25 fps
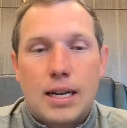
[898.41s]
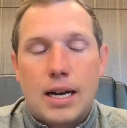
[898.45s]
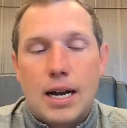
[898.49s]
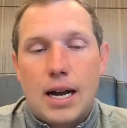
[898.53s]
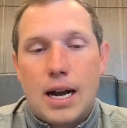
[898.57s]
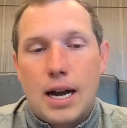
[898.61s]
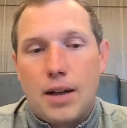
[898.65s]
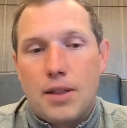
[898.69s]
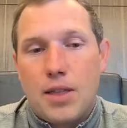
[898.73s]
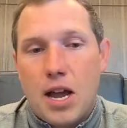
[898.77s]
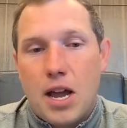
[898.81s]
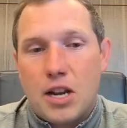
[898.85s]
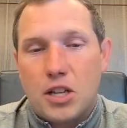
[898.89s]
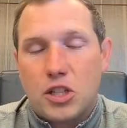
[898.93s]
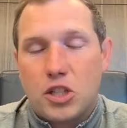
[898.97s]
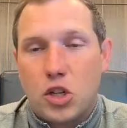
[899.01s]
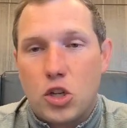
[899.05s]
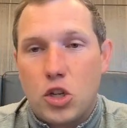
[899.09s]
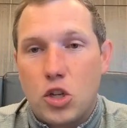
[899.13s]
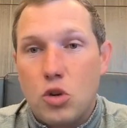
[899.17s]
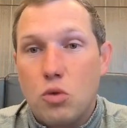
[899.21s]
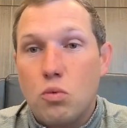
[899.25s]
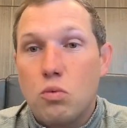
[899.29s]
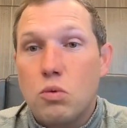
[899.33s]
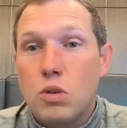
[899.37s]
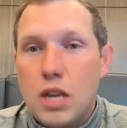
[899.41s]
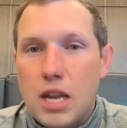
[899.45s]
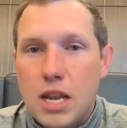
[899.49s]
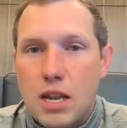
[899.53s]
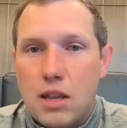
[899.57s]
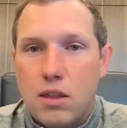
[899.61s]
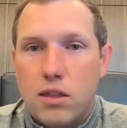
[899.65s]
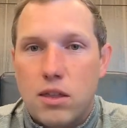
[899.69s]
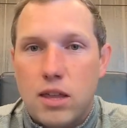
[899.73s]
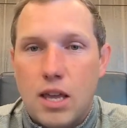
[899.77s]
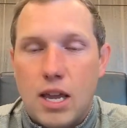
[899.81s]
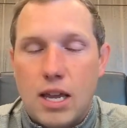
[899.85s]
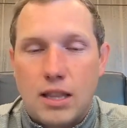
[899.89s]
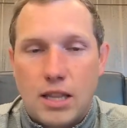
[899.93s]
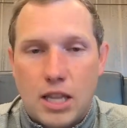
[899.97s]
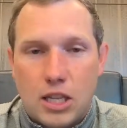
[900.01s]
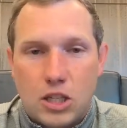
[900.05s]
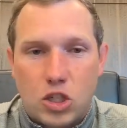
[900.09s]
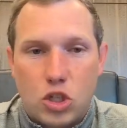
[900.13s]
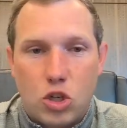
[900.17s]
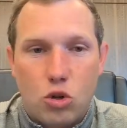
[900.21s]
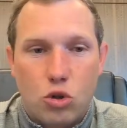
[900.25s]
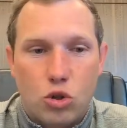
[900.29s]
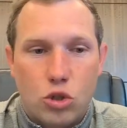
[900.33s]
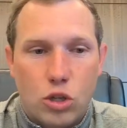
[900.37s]
That is a unique thing
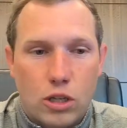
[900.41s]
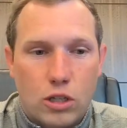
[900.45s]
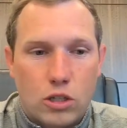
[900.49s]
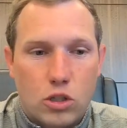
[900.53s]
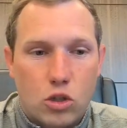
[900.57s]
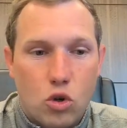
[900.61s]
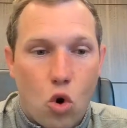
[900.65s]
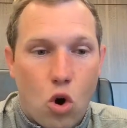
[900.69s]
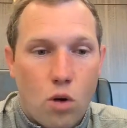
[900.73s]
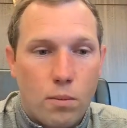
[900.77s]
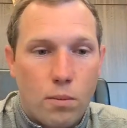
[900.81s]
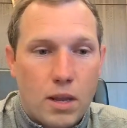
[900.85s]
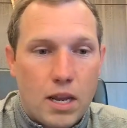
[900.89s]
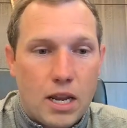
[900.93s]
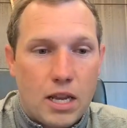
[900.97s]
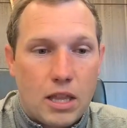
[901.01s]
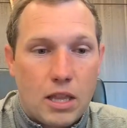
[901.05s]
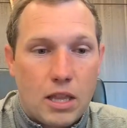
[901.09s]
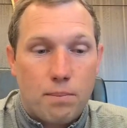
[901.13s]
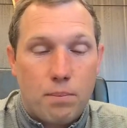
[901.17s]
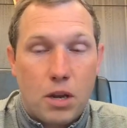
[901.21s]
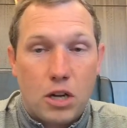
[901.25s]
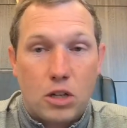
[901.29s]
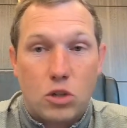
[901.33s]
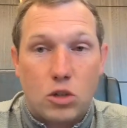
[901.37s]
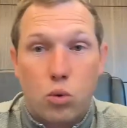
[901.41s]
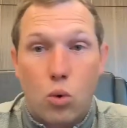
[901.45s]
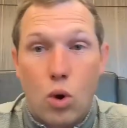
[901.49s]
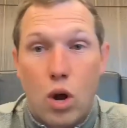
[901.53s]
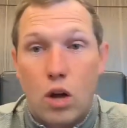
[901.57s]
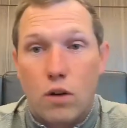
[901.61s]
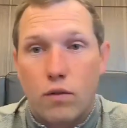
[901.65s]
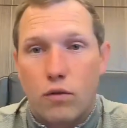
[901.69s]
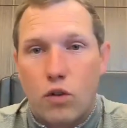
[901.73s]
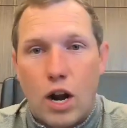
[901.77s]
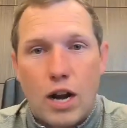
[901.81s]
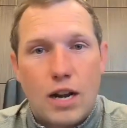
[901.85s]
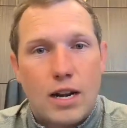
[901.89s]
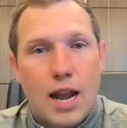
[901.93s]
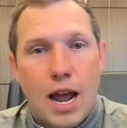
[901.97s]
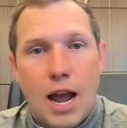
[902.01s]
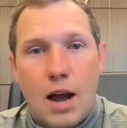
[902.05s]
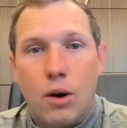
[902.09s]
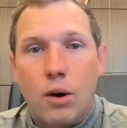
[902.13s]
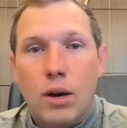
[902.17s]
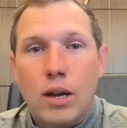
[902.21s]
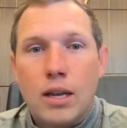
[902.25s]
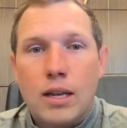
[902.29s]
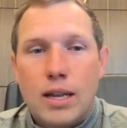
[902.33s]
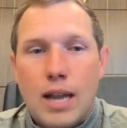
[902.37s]
that's usually, it's normally Big 12 right
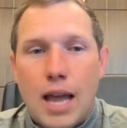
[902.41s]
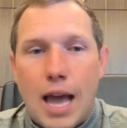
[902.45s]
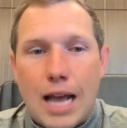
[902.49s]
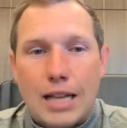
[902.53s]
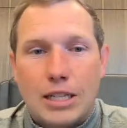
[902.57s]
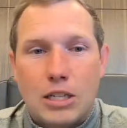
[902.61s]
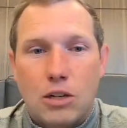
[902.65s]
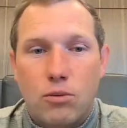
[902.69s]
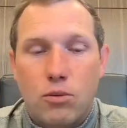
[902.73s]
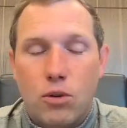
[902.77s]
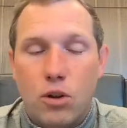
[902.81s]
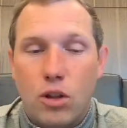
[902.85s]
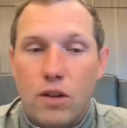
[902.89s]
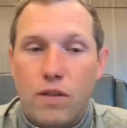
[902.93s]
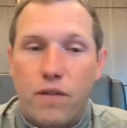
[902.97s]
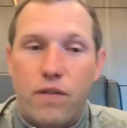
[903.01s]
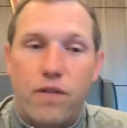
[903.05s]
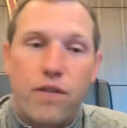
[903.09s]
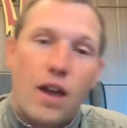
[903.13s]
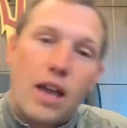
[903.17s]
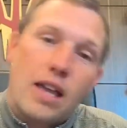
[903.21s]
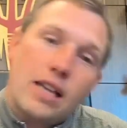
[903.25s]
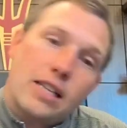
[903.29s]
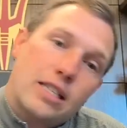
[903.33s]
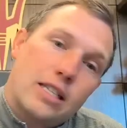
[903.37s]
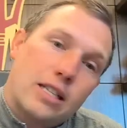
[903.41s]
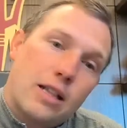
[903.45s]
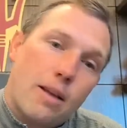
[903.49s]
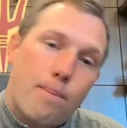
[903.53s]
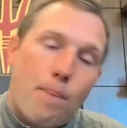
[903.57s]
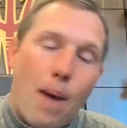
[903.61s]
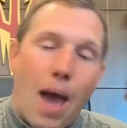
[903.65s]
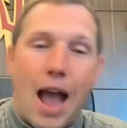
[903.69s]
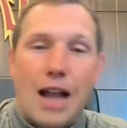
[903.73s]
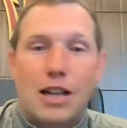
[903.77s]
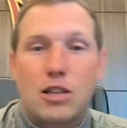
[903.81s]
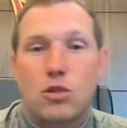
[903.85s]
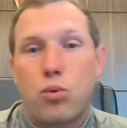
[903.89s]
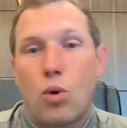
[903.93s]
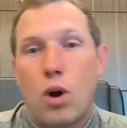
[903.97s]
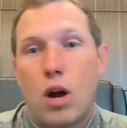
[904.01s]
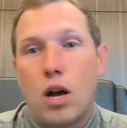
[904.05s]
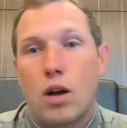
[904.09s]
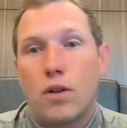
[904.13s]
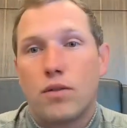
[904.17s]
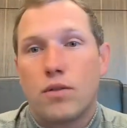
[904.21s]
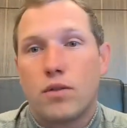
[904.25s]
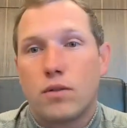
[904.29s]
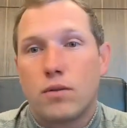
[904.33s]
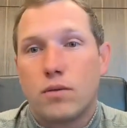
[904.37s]
now. Hasn't really faced the
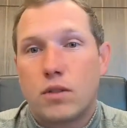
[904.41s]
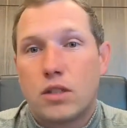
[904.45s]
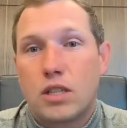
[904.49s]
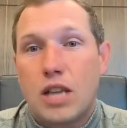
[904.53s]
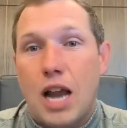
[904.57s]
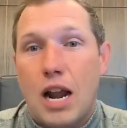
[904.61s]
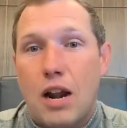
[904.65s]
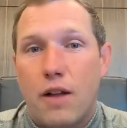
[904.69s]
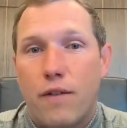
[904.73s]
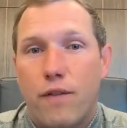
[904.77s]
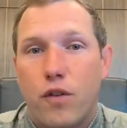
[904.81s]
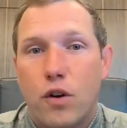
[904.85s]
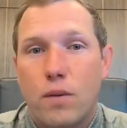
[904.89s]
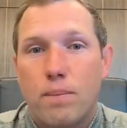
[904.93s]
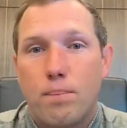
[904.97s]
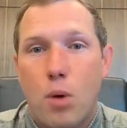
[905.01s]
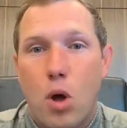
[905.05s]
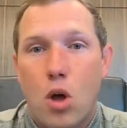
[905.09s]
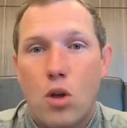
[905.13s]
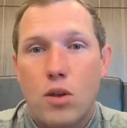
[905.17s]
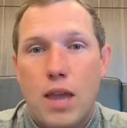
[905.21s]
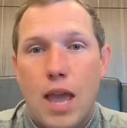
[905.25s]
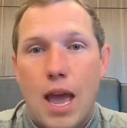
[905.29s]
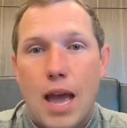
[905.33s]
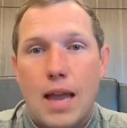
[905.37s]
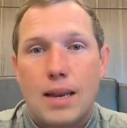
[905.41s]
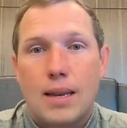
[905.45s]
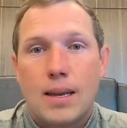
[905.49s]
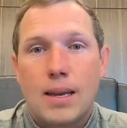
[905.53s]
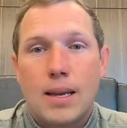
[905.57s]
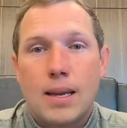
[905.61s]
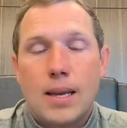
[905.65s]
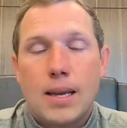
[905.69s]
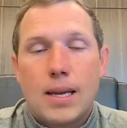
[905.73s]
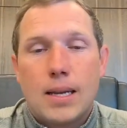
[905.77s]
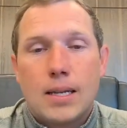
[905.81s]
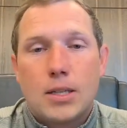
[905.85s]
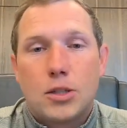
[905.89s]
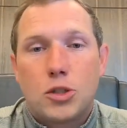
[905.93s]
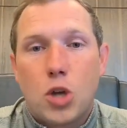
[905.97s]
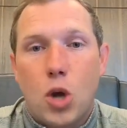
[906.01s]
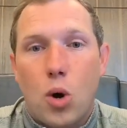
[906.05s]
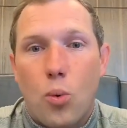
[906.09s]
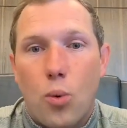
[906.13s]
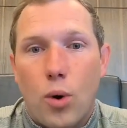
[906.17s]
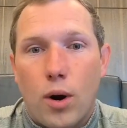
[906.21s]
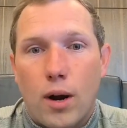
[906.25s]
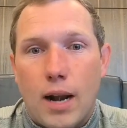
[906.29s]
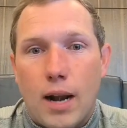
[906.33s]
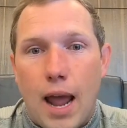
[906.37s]
Pac-12 side of football yet. So
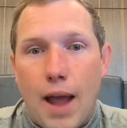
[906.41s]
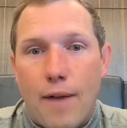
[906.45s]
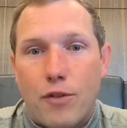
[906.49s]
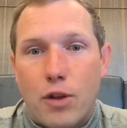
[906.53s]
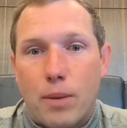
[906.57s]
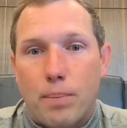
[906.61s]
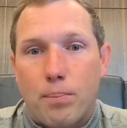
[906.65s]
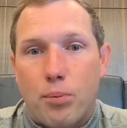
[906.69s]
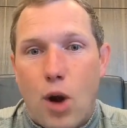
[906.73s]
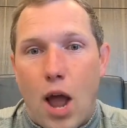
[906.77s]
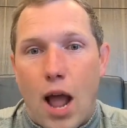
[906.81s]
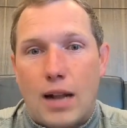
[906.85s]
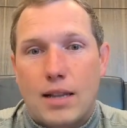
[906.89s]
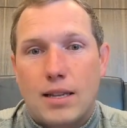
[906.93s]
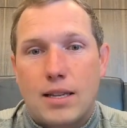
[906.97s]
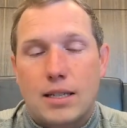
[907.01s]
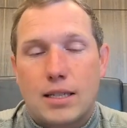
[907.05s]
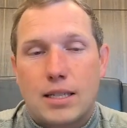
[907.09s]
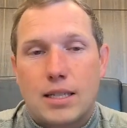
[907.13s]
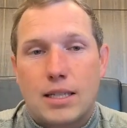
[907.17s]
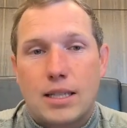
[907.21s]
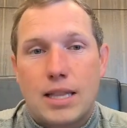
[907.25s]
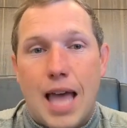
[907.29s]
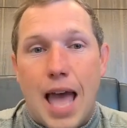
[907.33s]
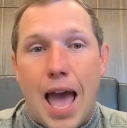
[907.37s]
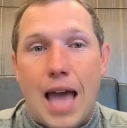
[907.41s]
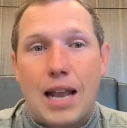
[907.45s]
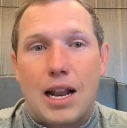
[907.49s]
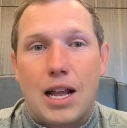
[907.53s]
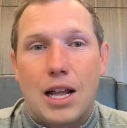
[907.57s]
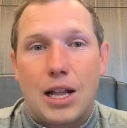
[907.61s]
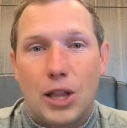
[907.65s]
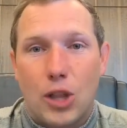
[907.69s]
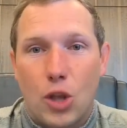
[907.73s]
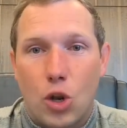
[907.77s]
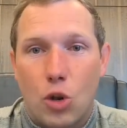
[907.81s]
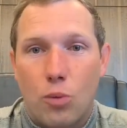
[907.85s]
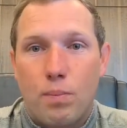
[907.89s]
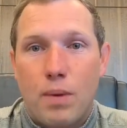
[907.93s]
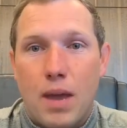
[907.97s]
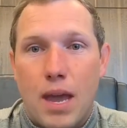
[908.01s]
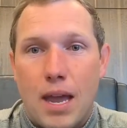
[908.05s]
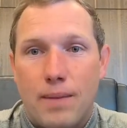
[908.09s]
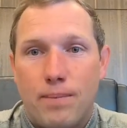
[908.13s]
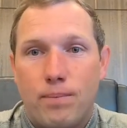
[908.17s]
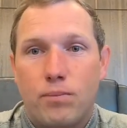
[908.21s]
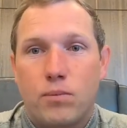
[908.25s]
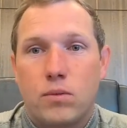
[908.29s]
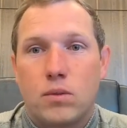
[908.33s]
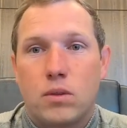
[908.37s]
we're going to have to practice that a little
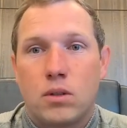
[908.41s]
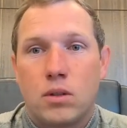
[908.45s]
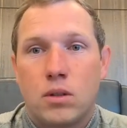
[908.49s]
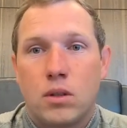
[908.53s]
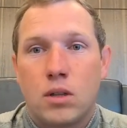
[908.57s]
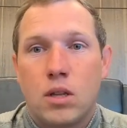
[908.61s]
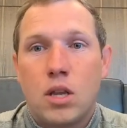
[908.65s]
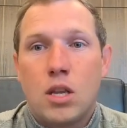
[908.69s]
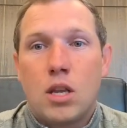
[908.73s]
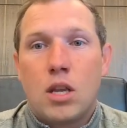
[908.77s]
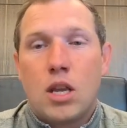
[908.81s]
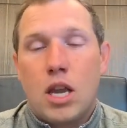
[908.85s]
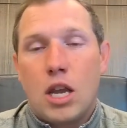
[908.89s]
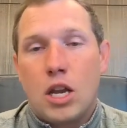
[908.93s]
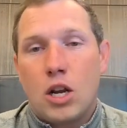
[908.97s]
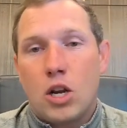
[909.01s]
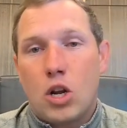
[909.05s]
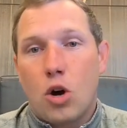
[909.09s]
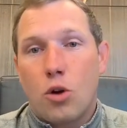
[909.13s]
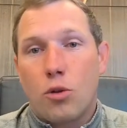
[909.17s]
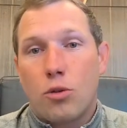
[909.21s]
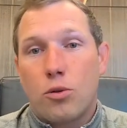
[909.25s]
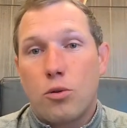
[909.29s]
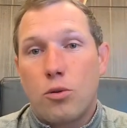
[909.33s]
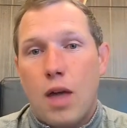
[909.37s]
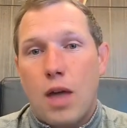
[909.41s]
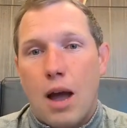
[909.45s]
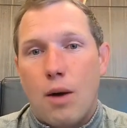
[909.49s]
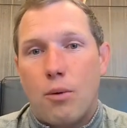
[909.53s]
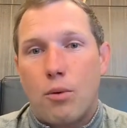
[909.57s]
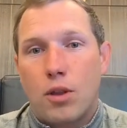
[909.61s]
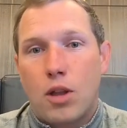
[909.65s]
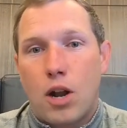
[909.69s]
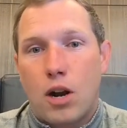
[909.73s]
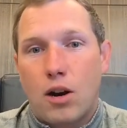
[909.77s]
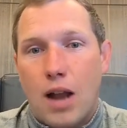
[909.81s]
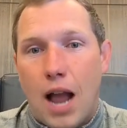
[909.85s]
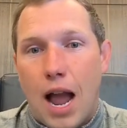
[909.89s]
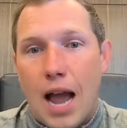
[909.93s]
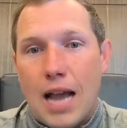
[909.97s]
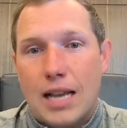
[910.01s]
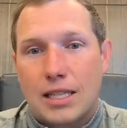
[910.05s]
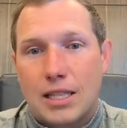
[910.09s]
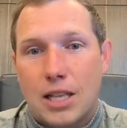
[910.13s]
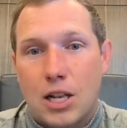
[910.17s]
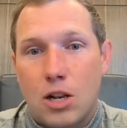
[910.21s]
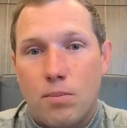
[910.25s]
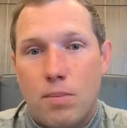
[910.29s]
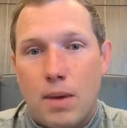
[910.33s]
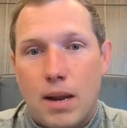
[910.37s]
bit and go through that with our
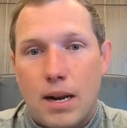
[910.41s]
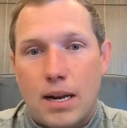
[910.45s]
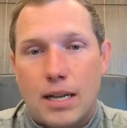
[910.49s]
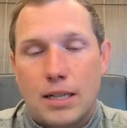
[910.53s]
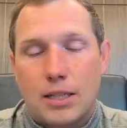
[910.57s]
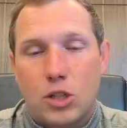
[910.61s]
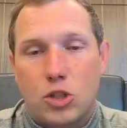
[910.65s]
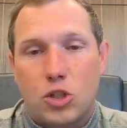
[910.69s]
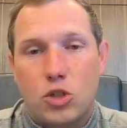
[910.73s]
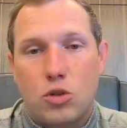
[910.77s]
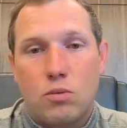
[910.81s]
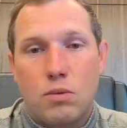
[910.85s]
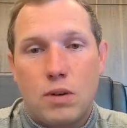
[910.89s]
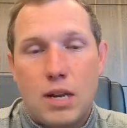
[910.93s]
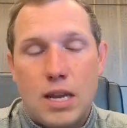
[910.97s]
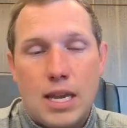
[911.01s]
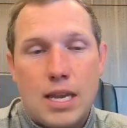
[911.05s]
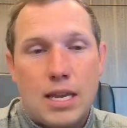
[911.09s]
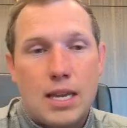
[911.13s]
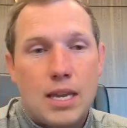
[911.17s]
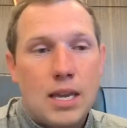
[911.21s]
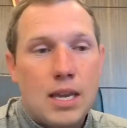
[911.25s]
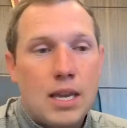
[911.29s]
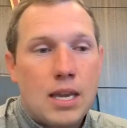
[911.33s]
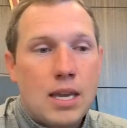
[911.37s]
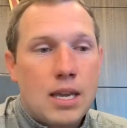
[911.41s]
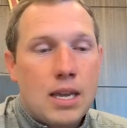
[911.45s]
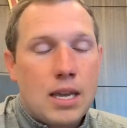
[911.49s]
guys a little bit because it's unique.